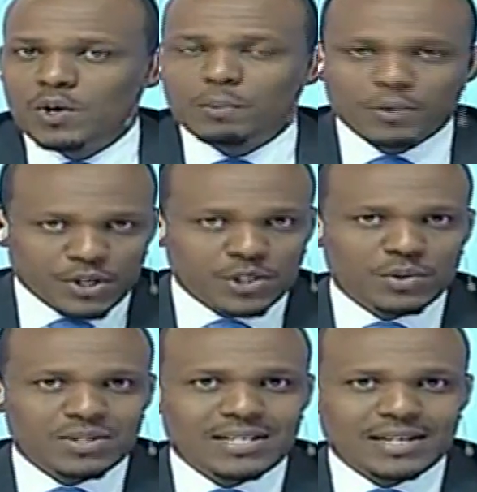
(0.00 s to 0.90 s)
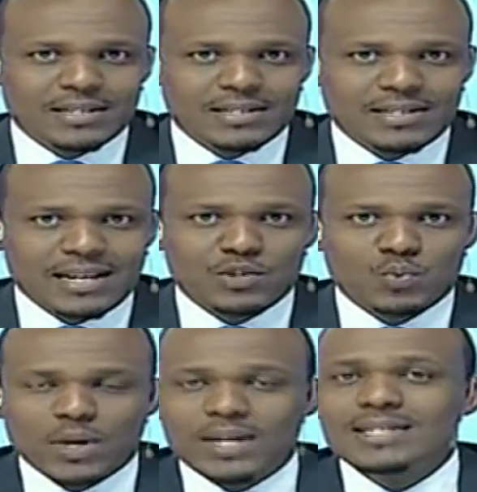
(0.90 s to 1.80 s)
operational standards
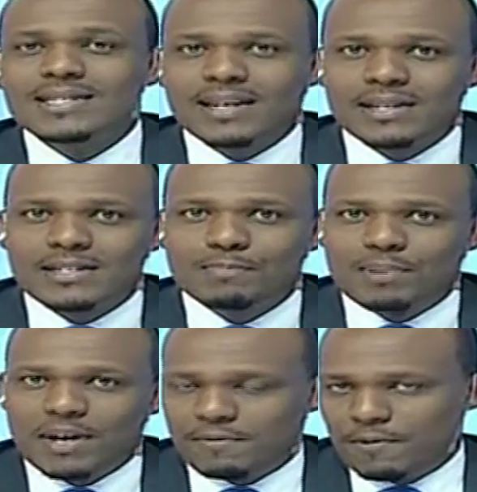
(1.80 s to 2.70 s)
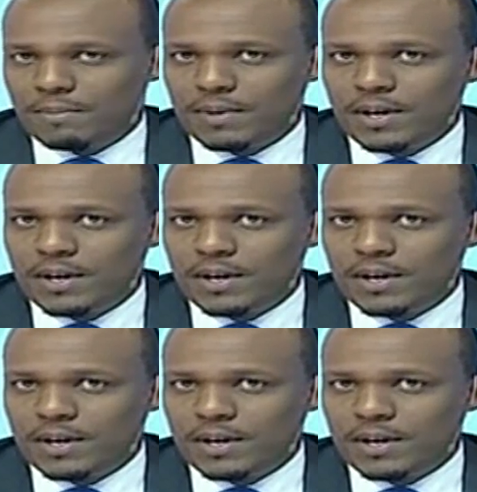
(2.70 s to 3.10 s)
as well as sales platform.